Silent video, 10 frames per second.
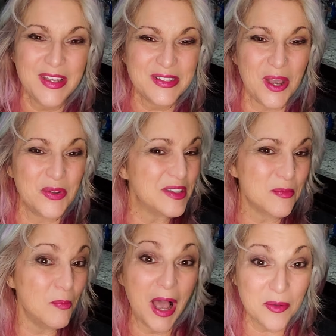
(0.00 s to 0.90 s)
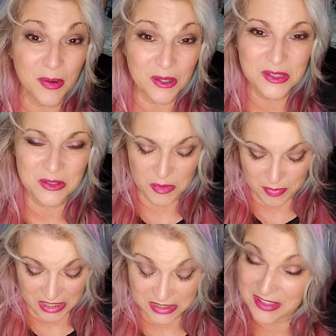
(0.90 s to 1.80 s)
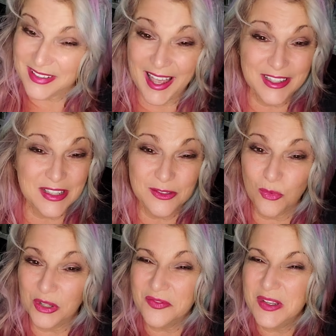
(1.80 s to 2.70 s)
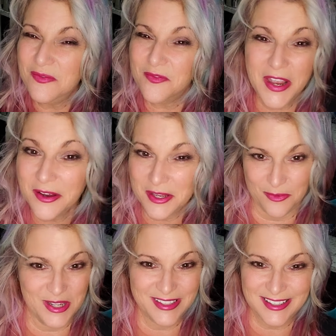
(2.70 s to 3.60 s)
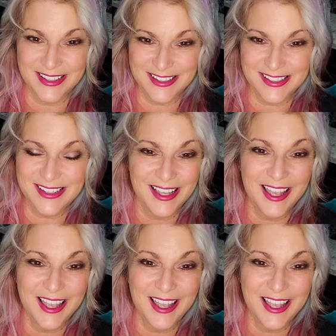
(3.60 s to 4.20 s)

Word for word: So it's my personal opinion that is one of the very reasons